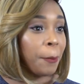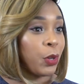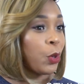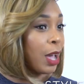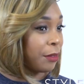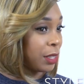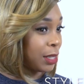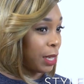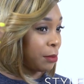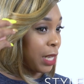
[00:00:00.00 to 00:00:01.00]
But you have the
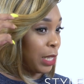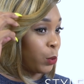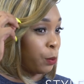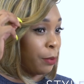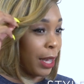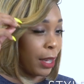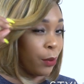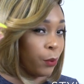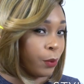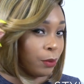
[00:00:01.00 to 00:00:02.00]
same side swoop bang,